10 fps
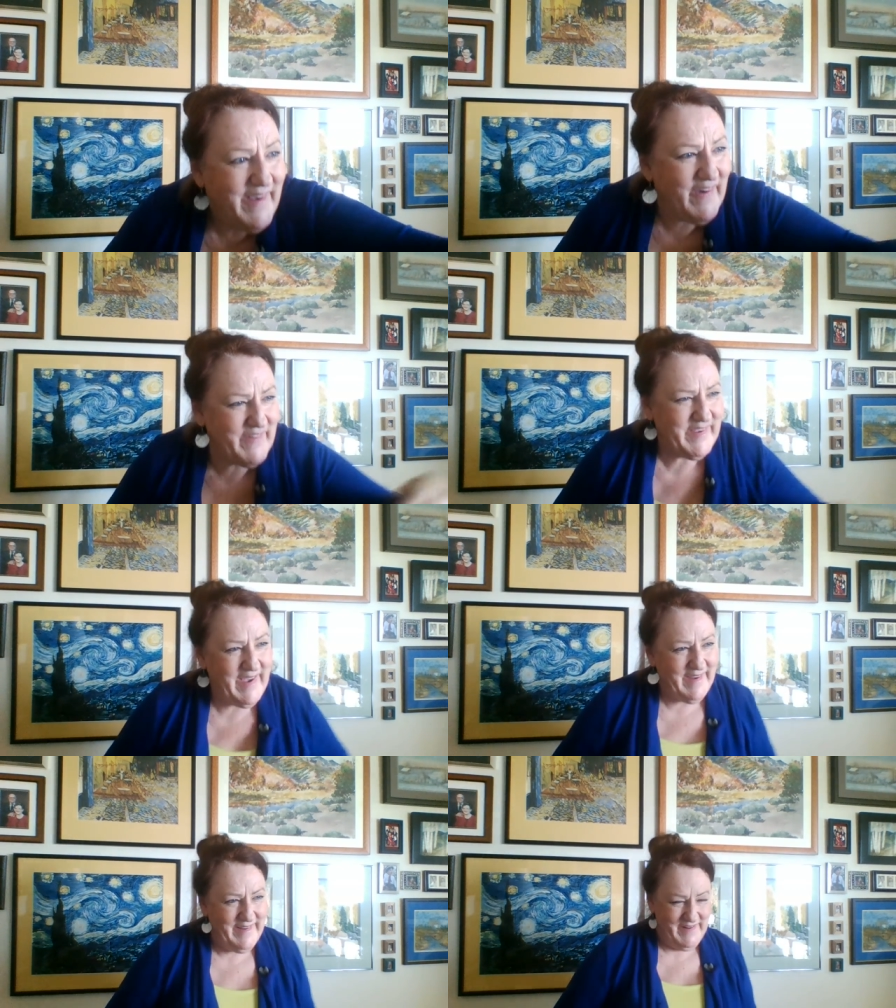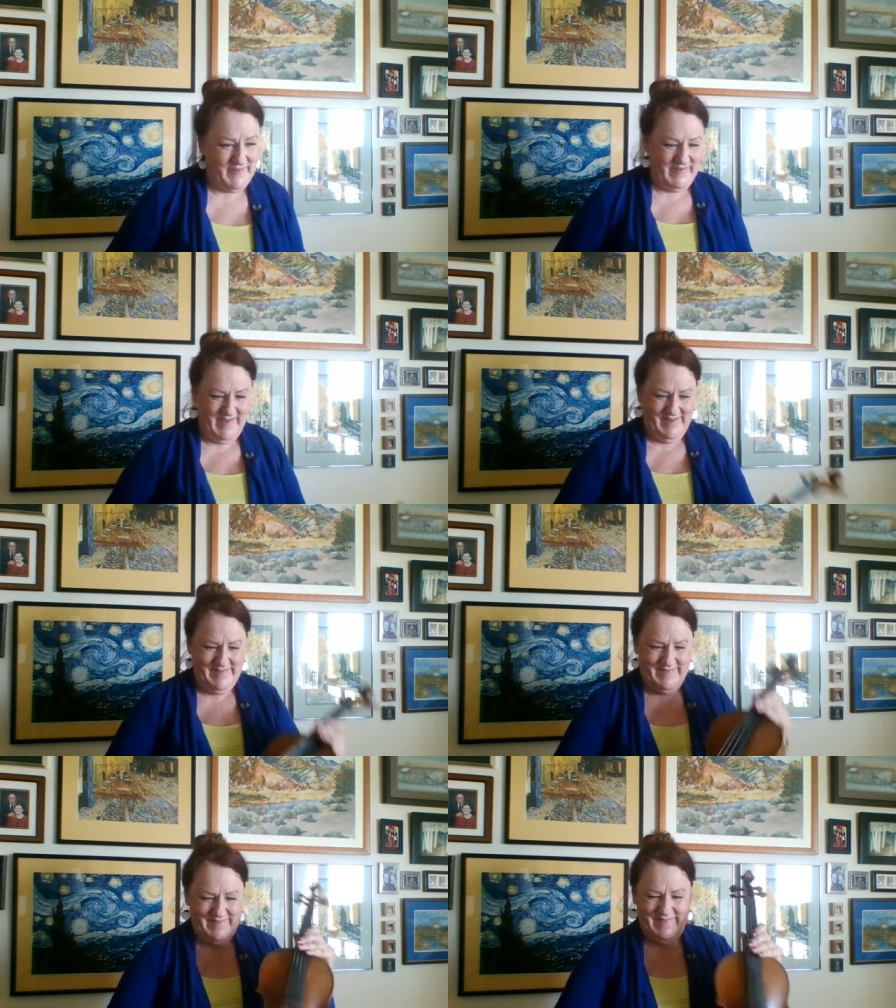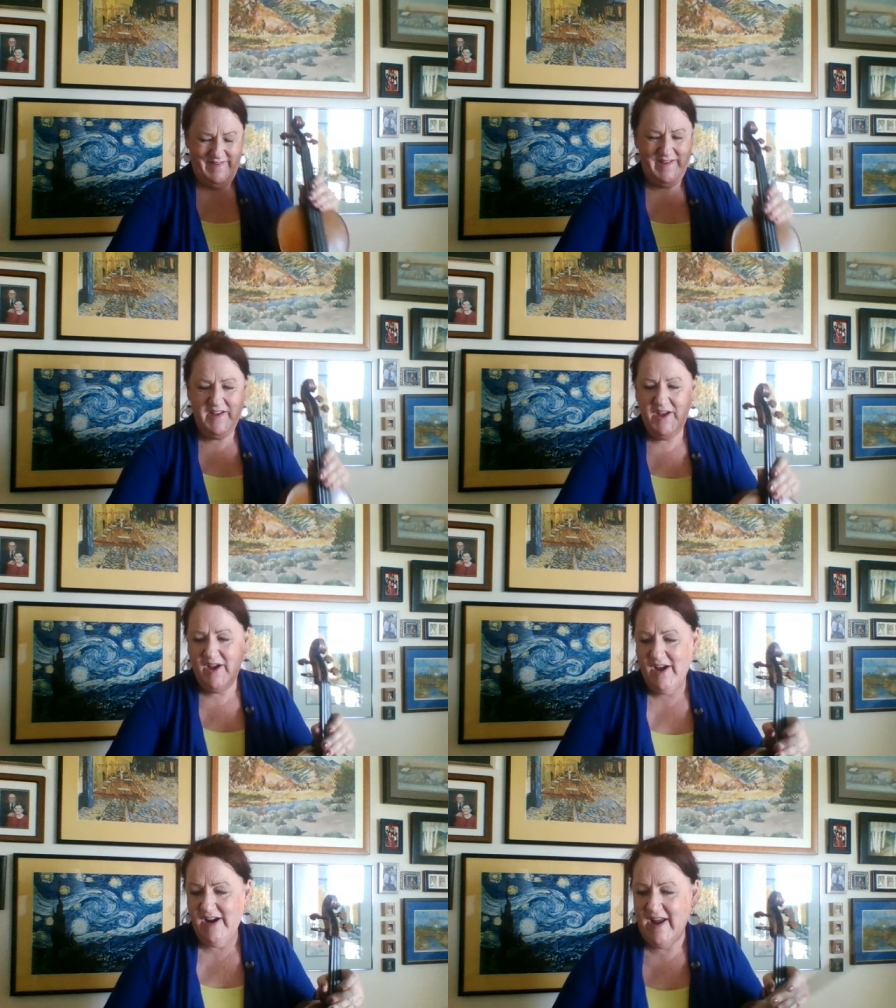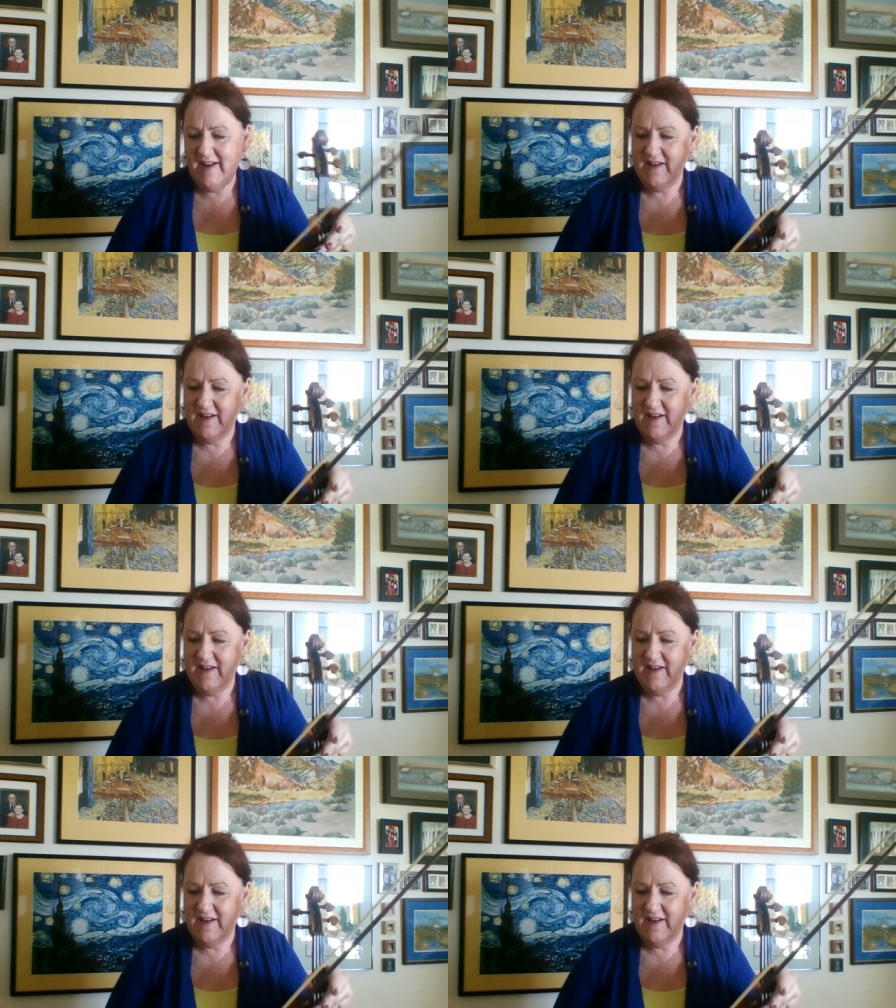okay, here we go. All right,